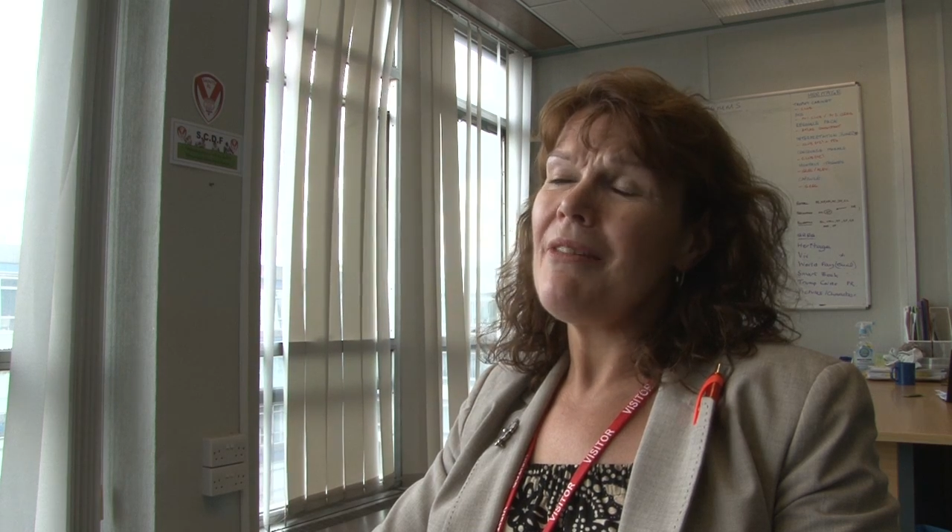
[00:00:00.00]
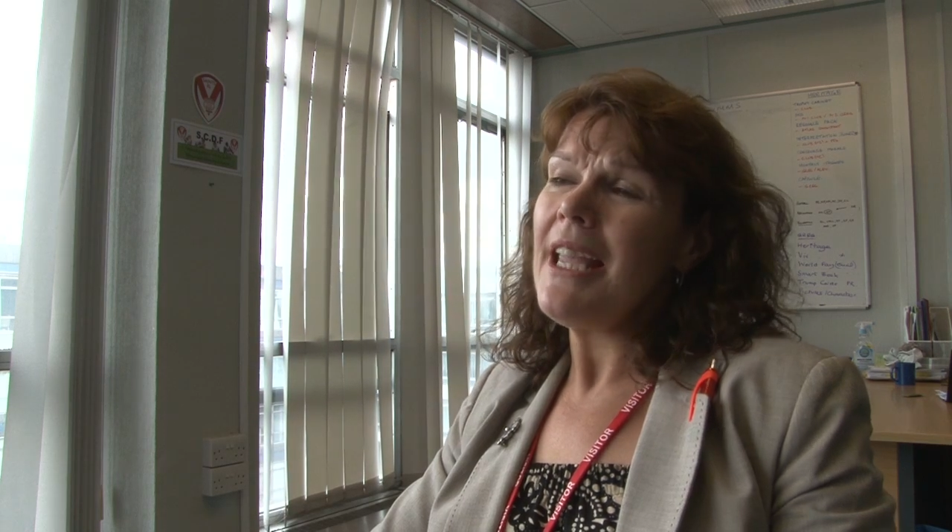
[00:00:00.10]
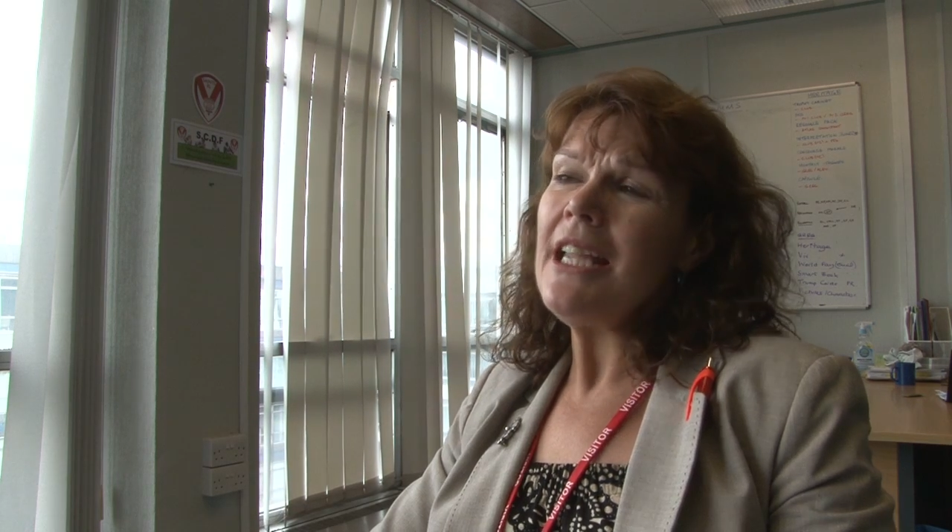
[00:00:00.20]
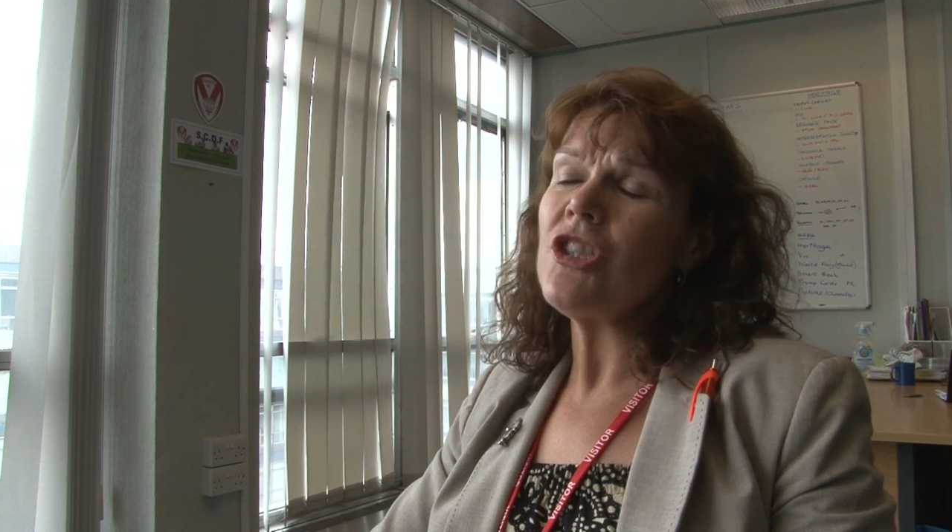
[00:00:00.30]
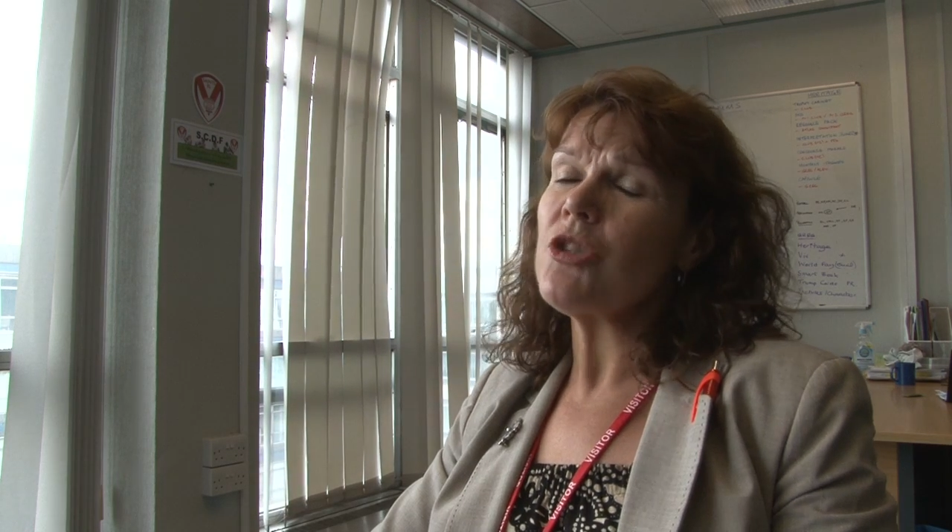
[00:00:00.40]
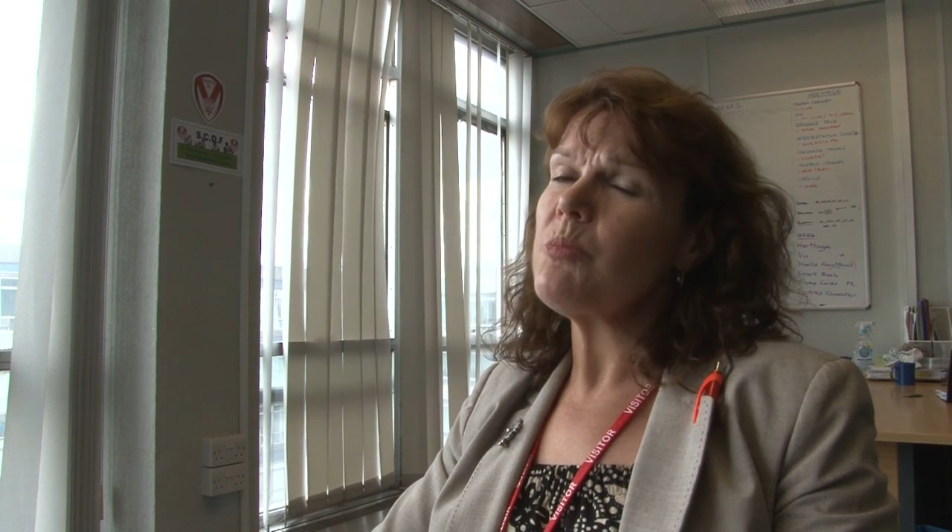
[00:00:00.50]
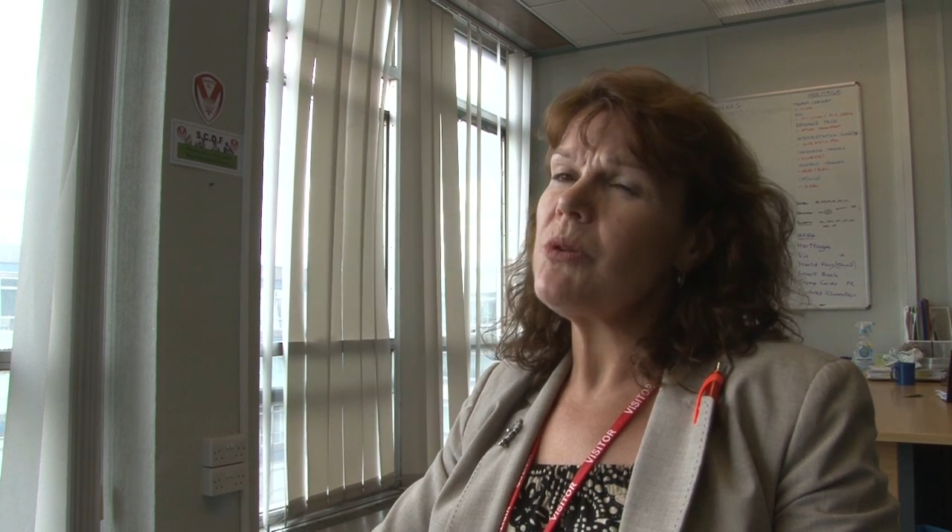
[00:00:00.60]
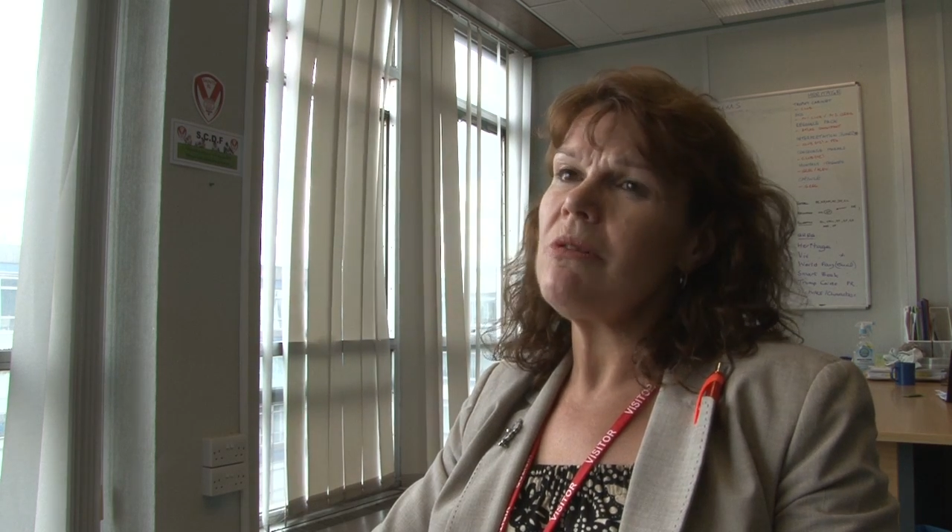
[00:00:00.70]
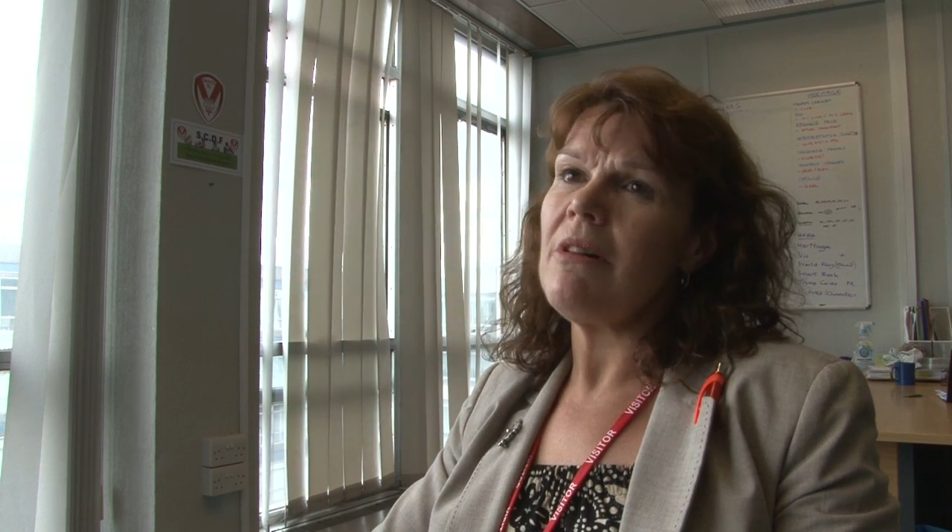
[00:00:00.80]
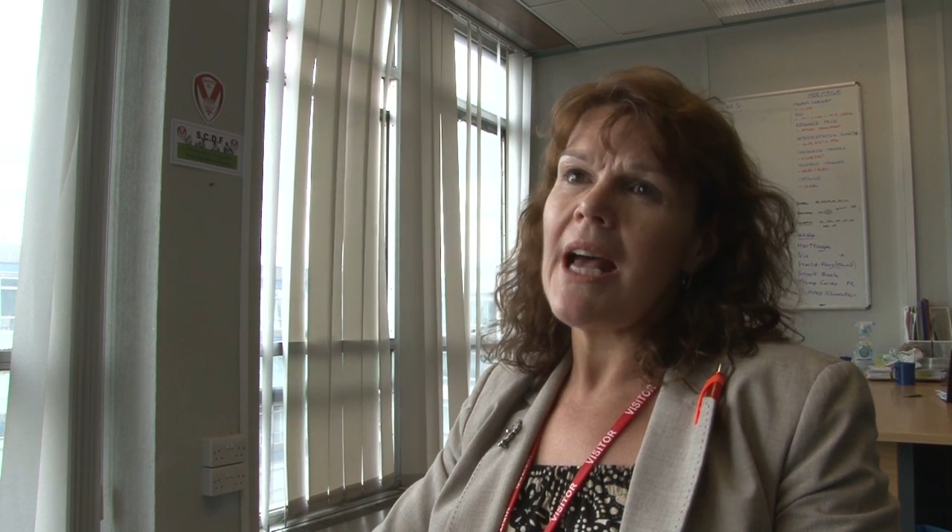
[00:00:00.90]
Each
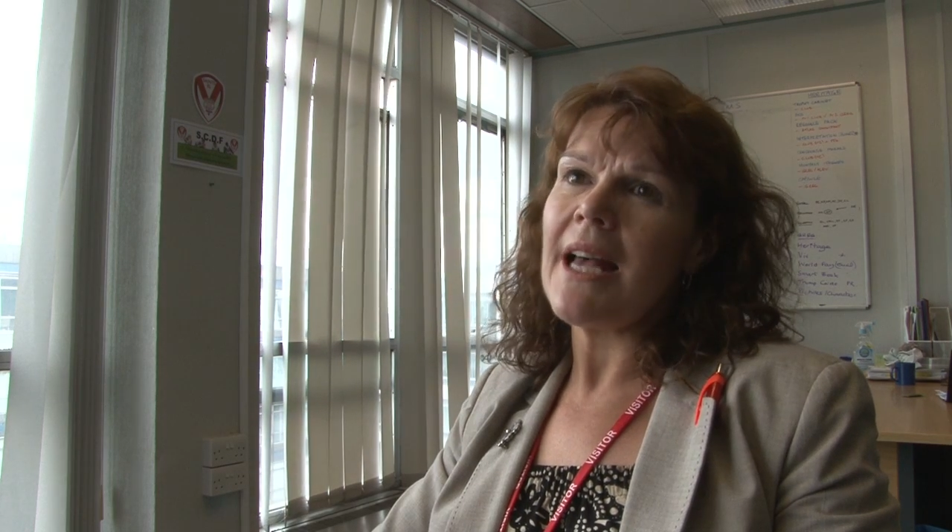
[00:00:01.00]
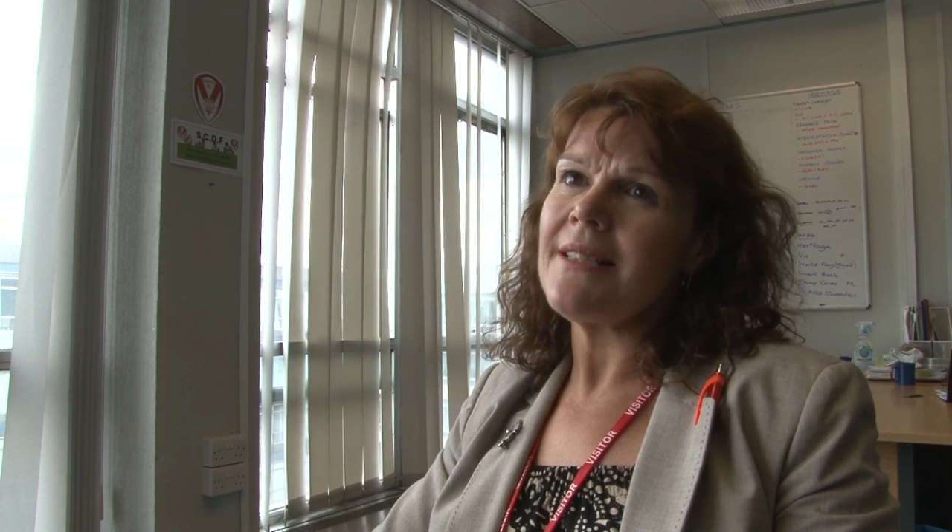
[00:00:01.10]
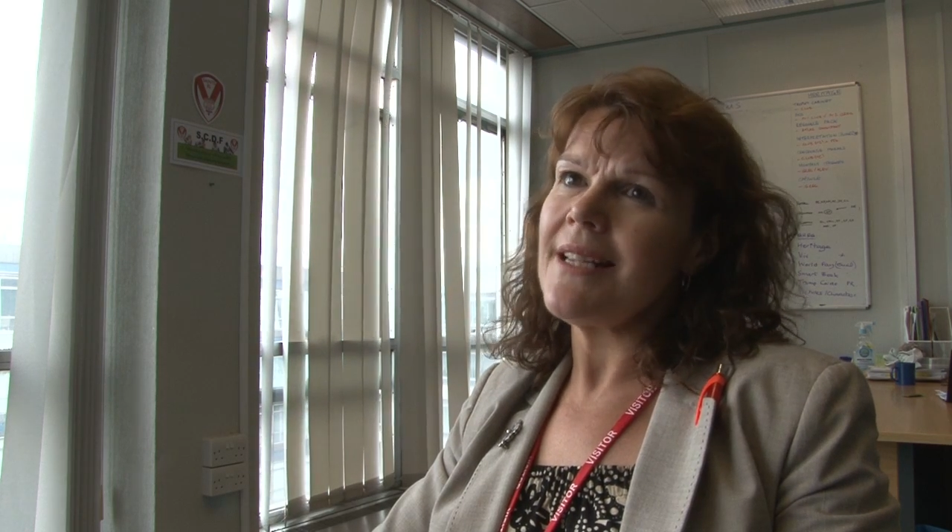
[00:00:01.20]
sport has